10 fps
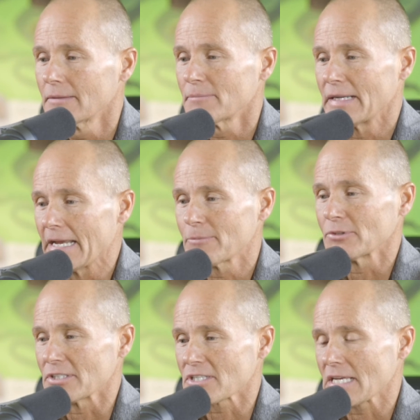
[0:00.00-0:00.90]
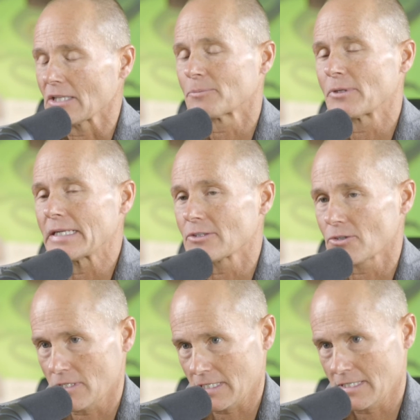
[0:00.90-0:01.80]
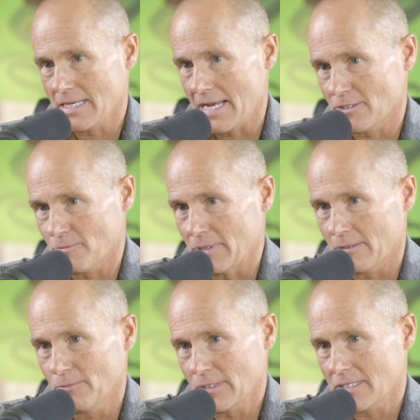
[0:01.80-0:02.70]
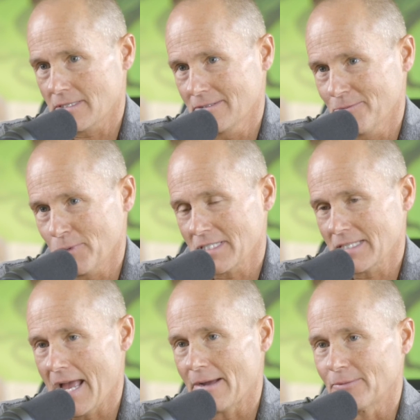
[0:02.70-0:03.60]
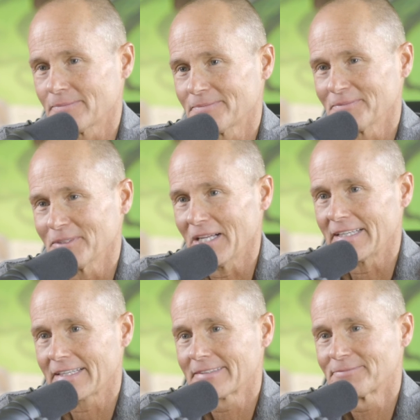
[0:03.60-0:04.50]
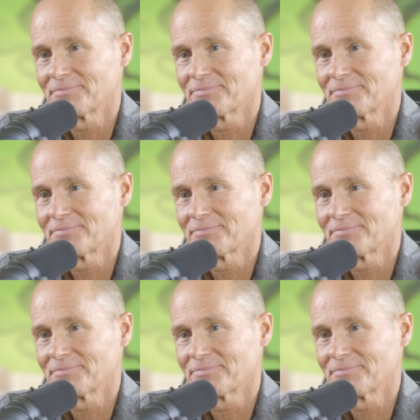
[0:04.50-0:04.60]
been able to celebrate their success with. What's that like?